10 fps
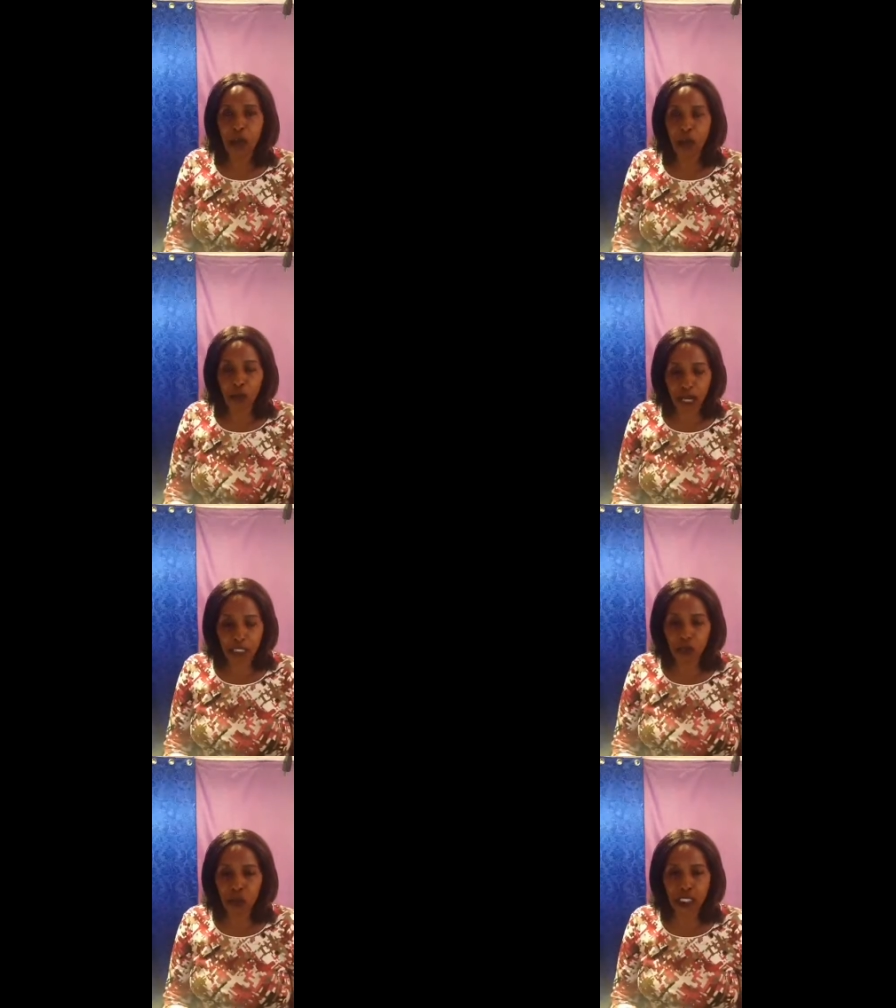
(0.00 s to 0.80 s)

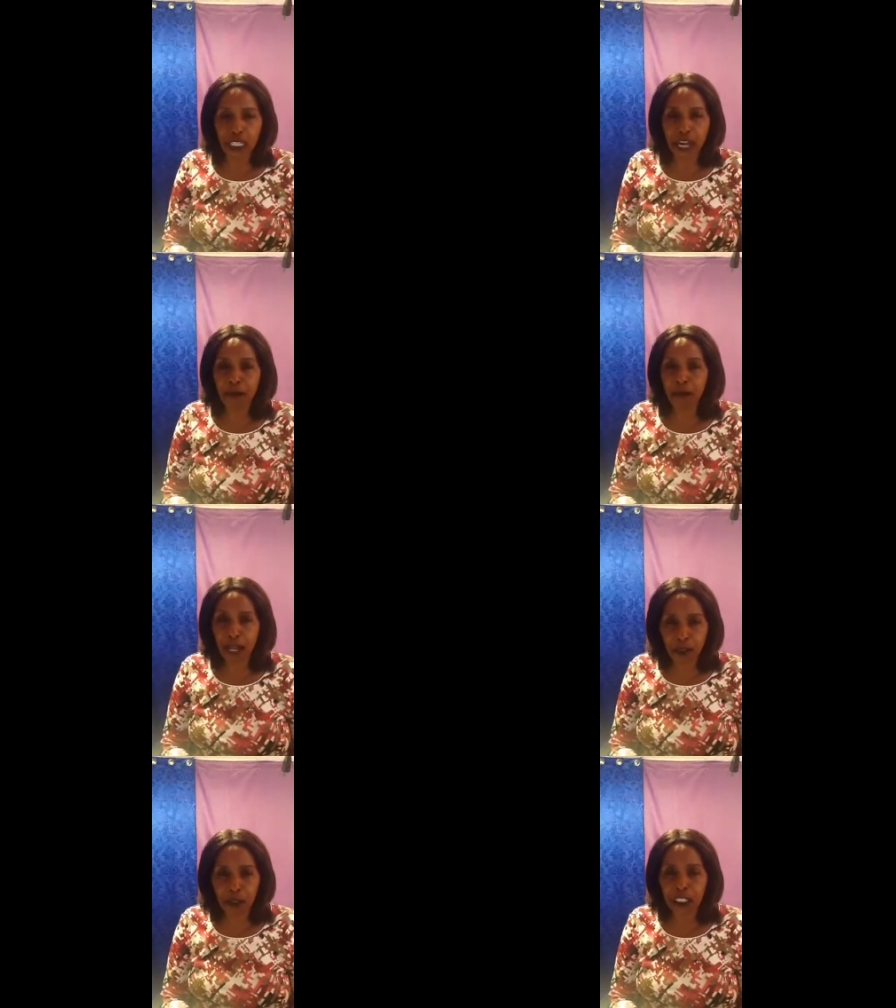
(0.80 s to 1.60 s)
red witchcraft,
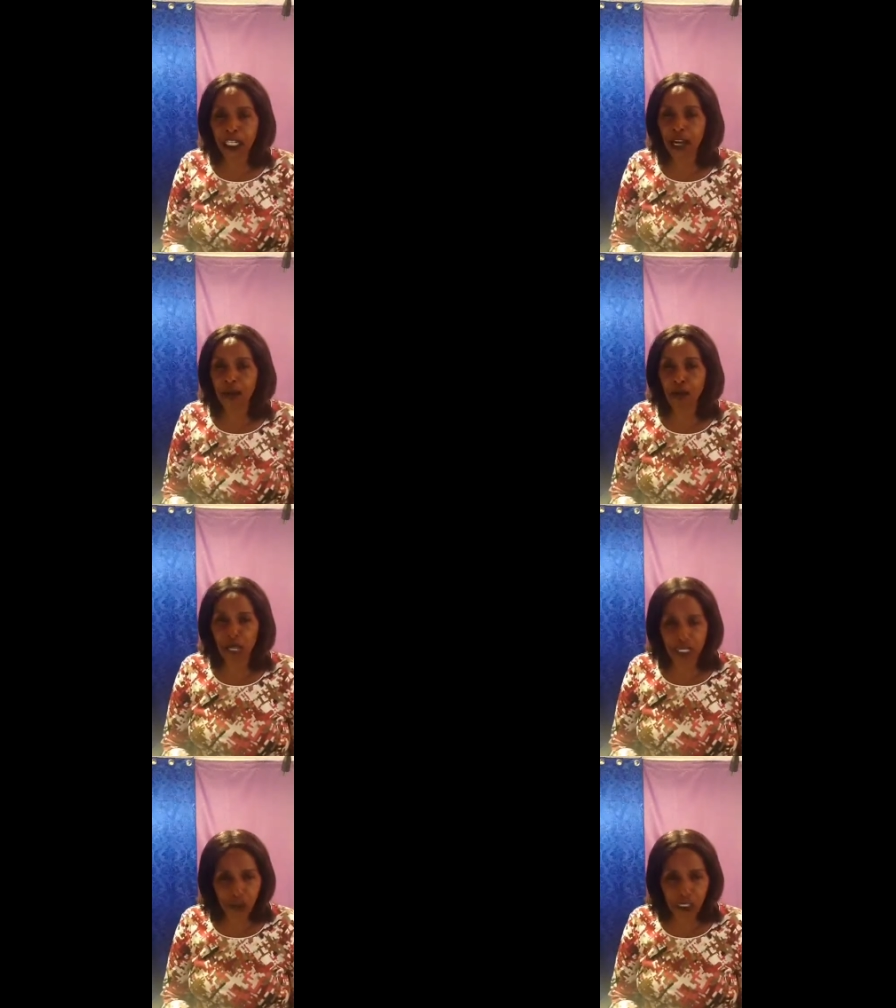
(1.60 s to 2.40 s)
black witchcraft,
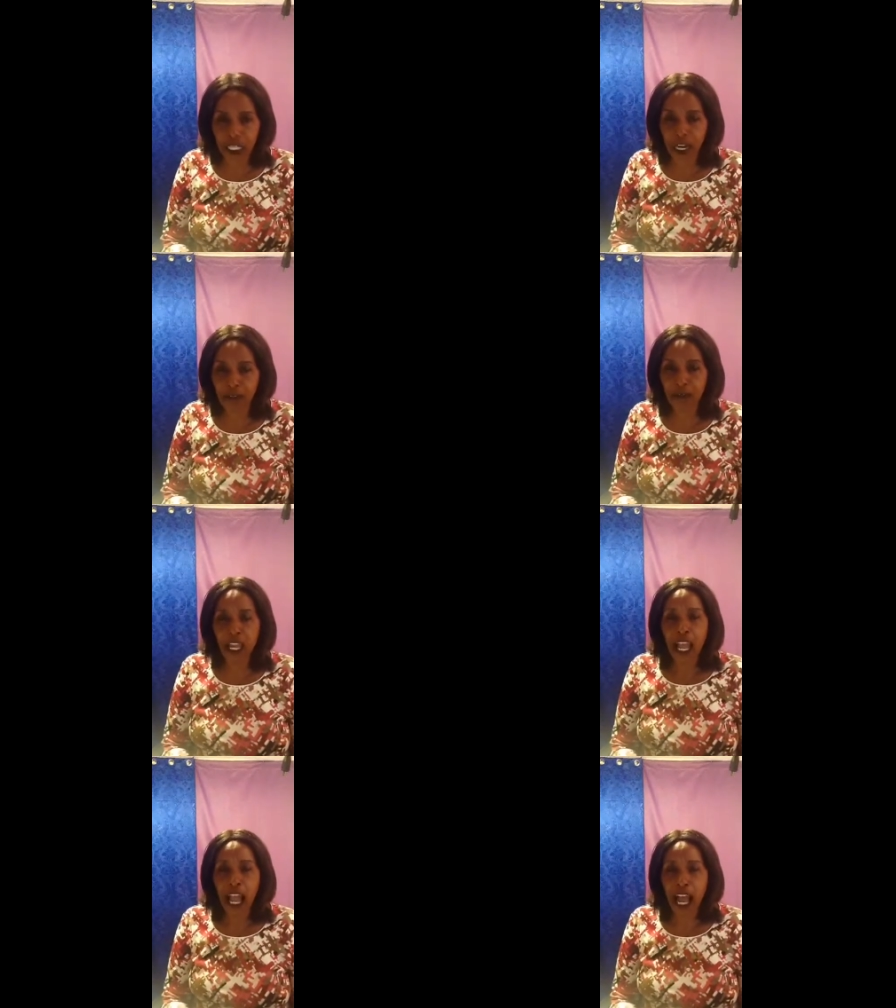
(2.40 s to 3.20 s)
white witchcraft,
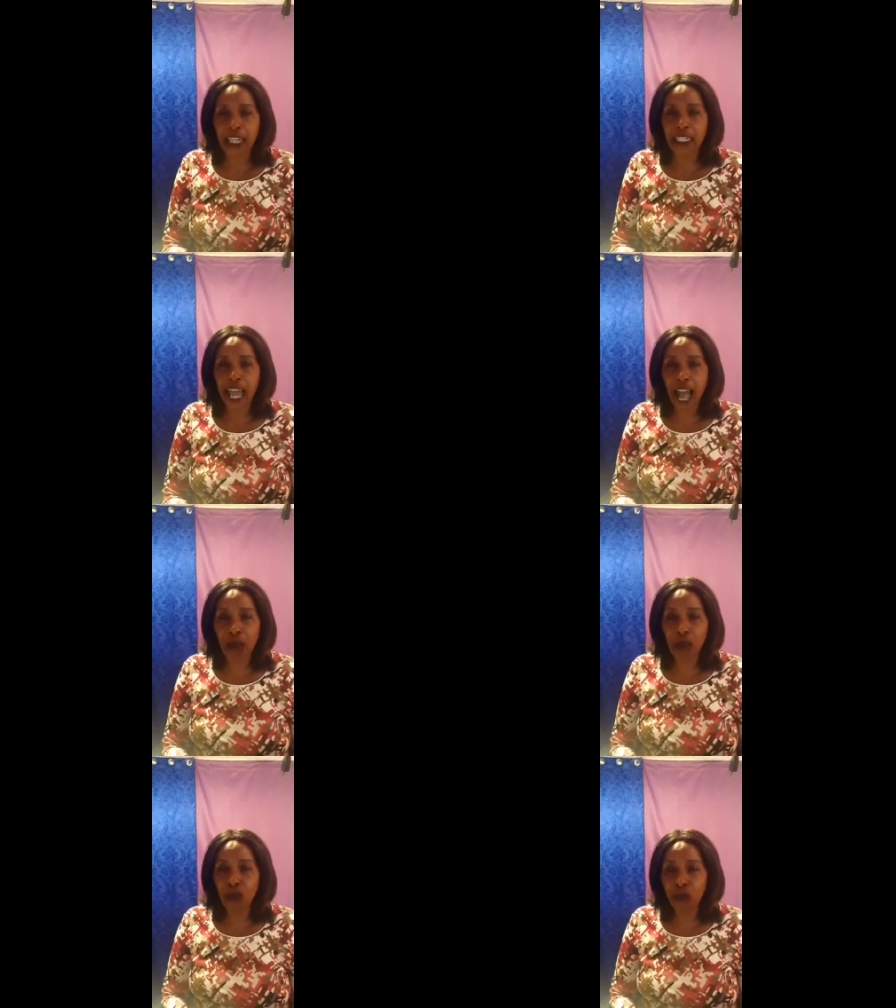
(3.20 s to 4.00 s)
and
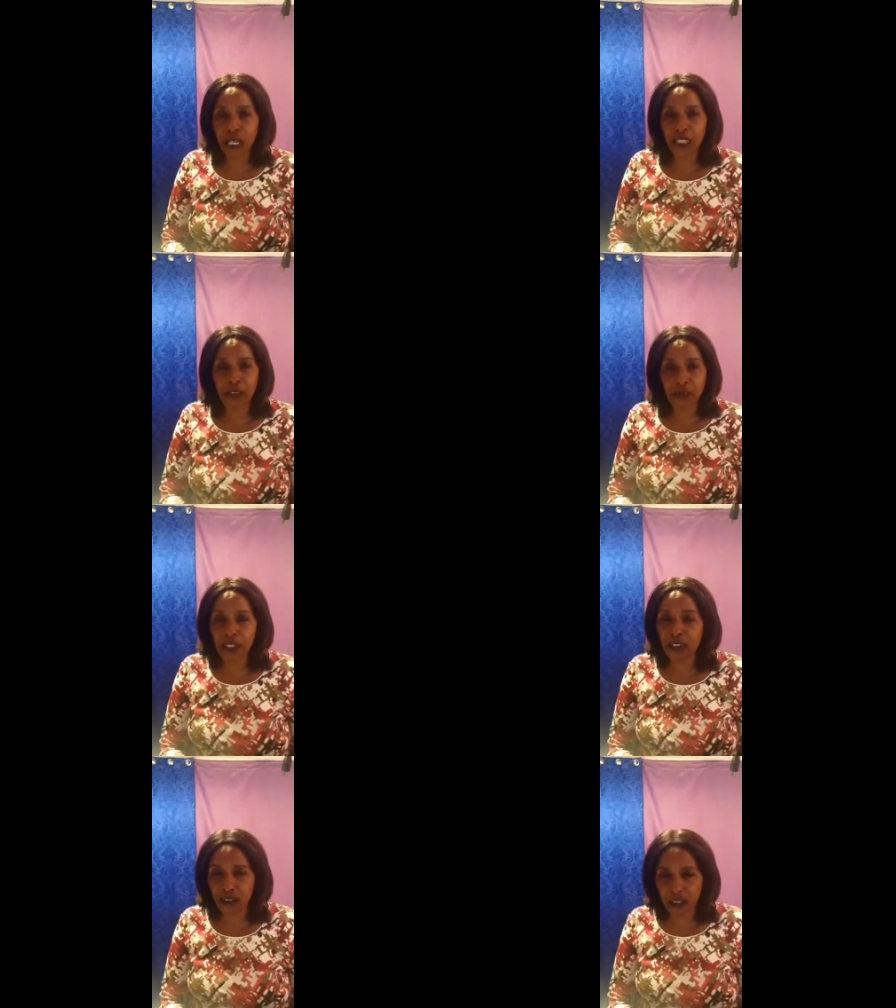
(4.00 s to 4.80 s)
how to hear the
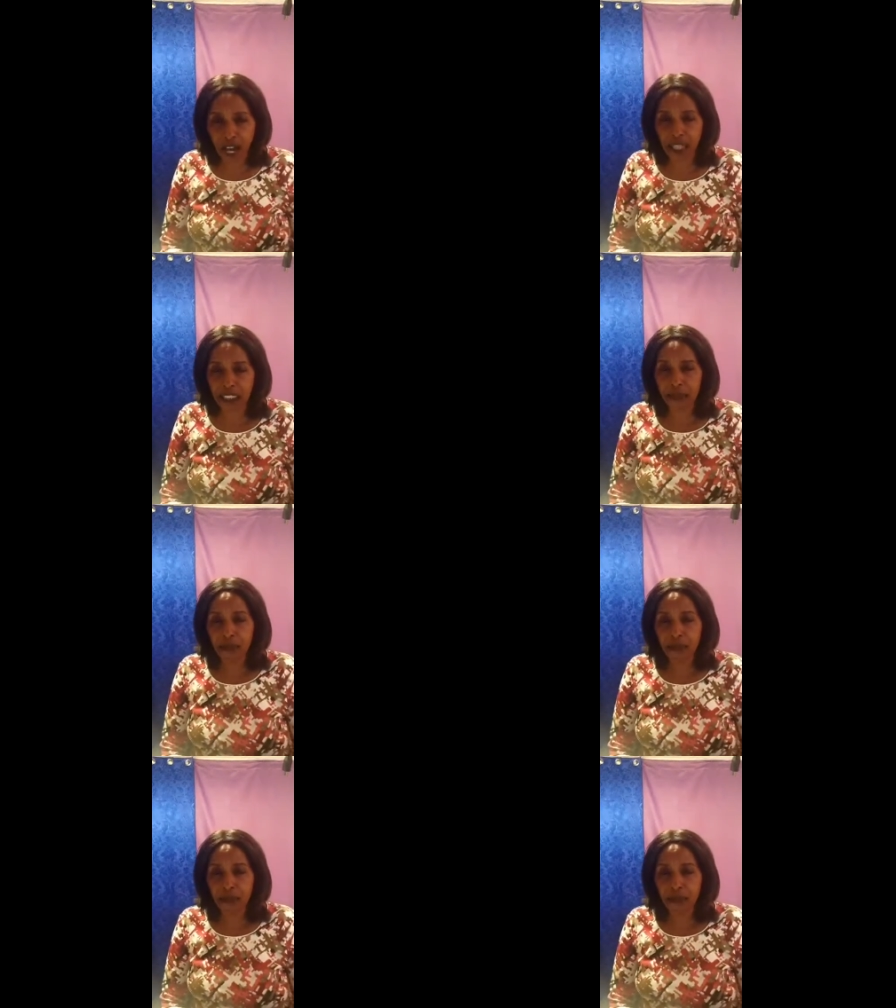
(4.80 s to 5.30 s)
voice of God.